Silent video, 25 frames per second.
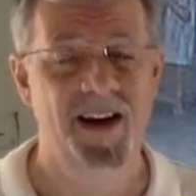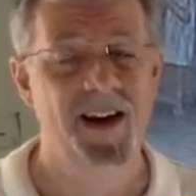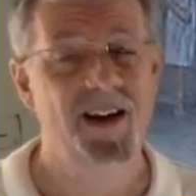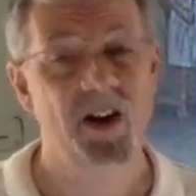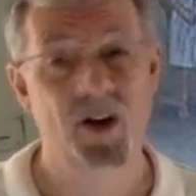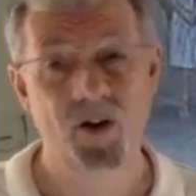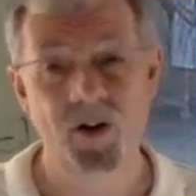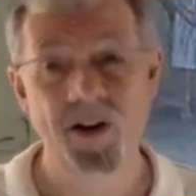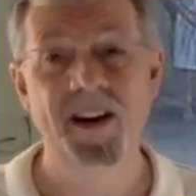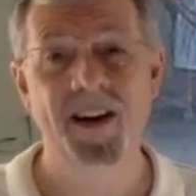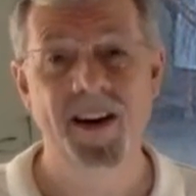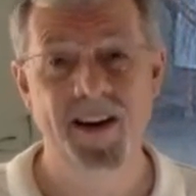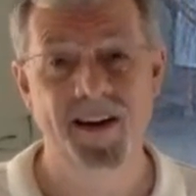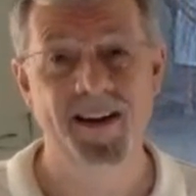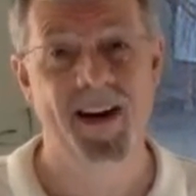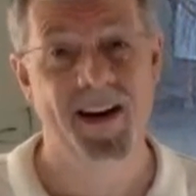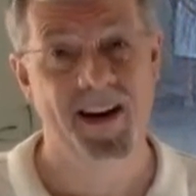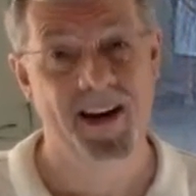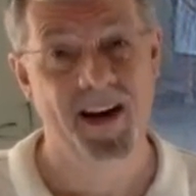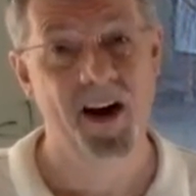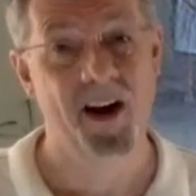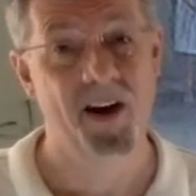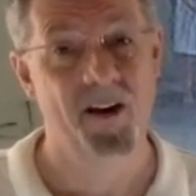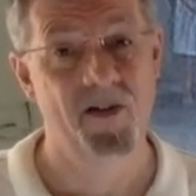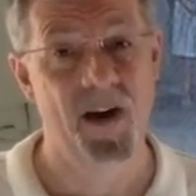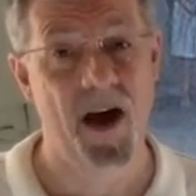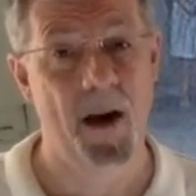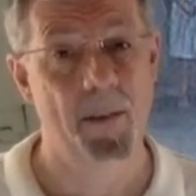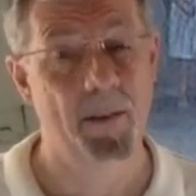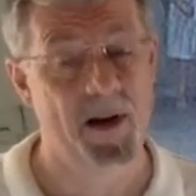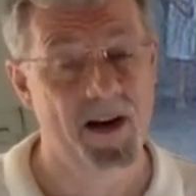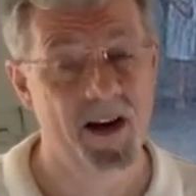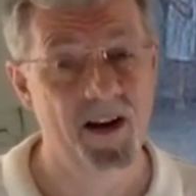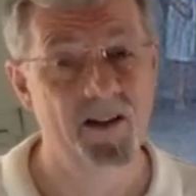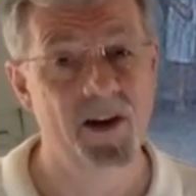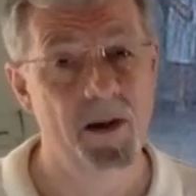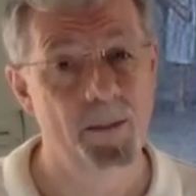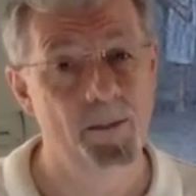You need to take care of that
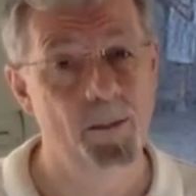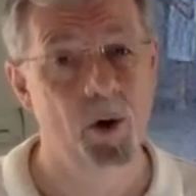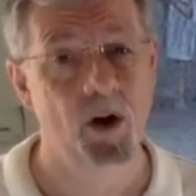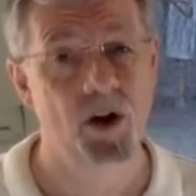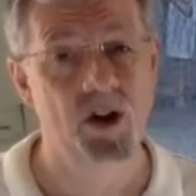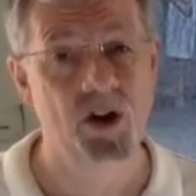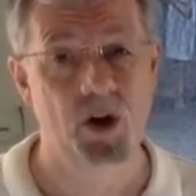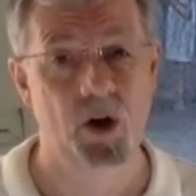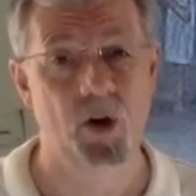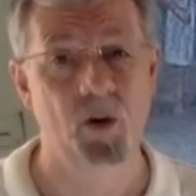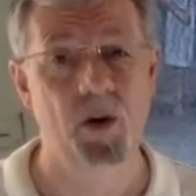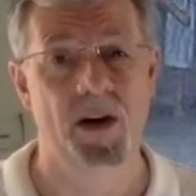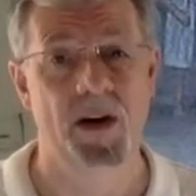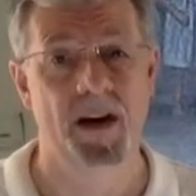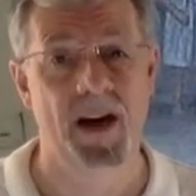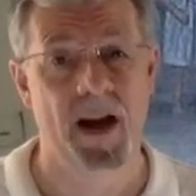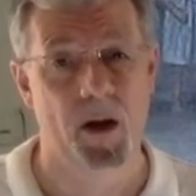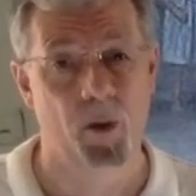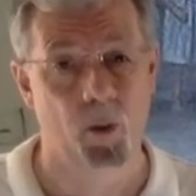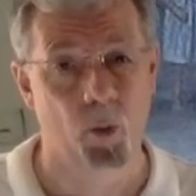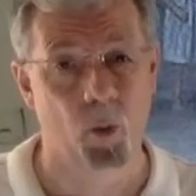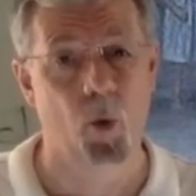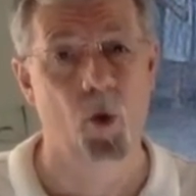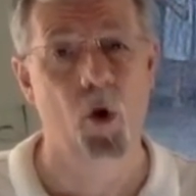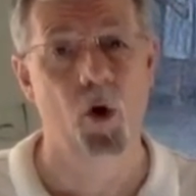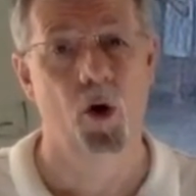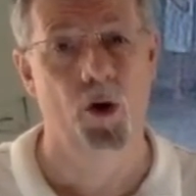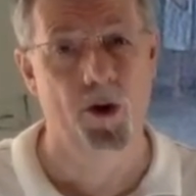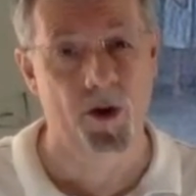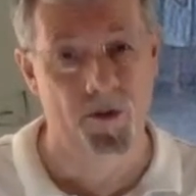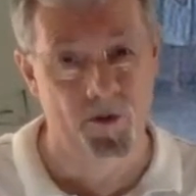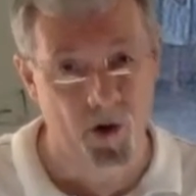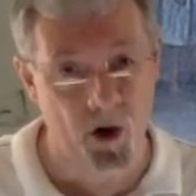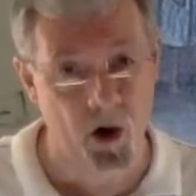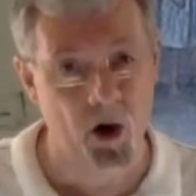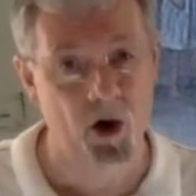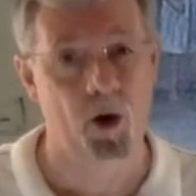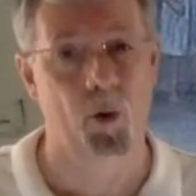because it puts you in a world
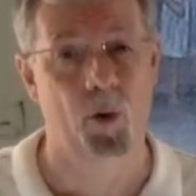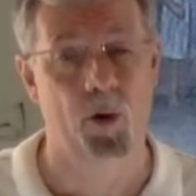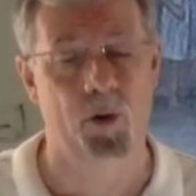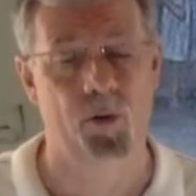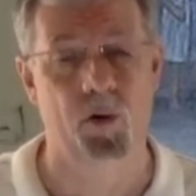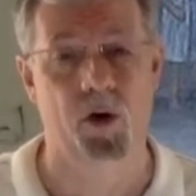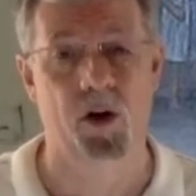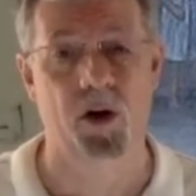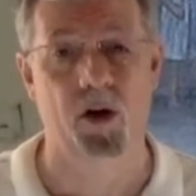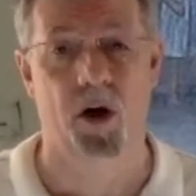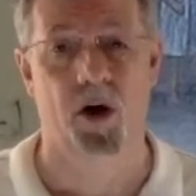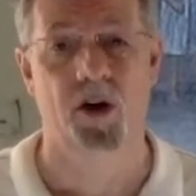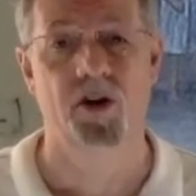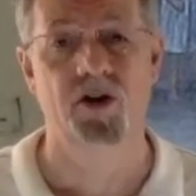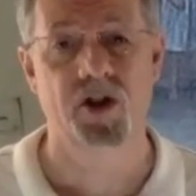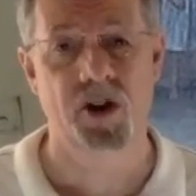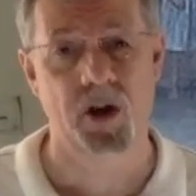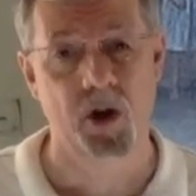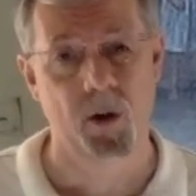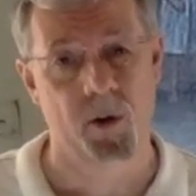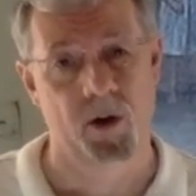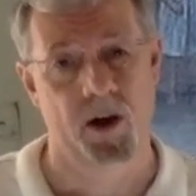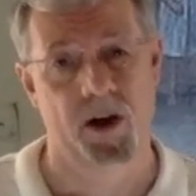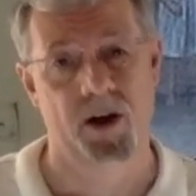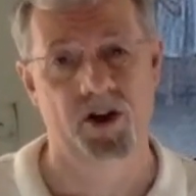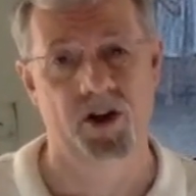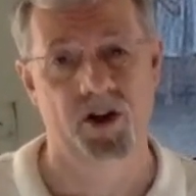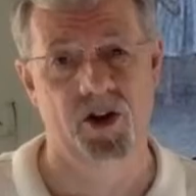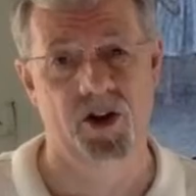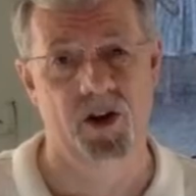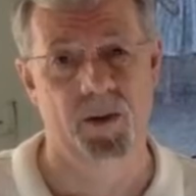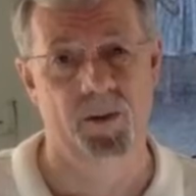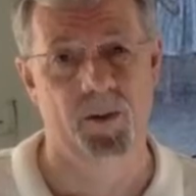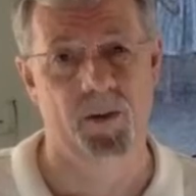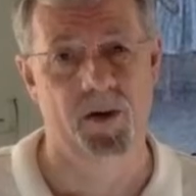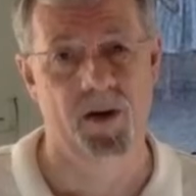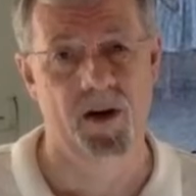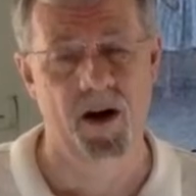of hurt with regards to your
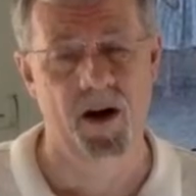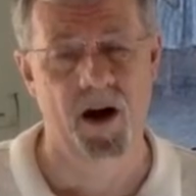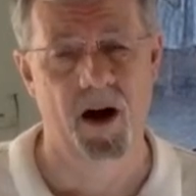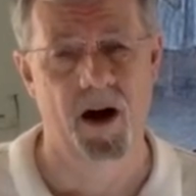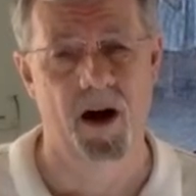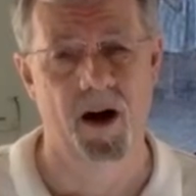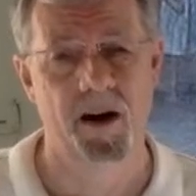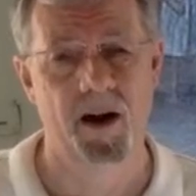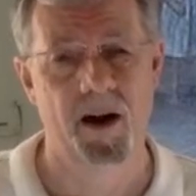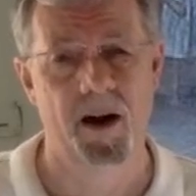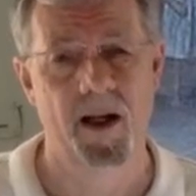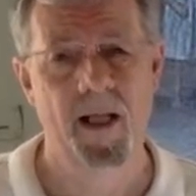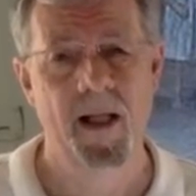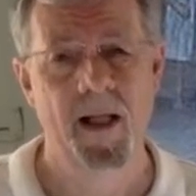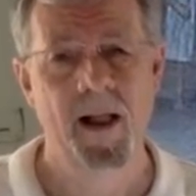relationship with God.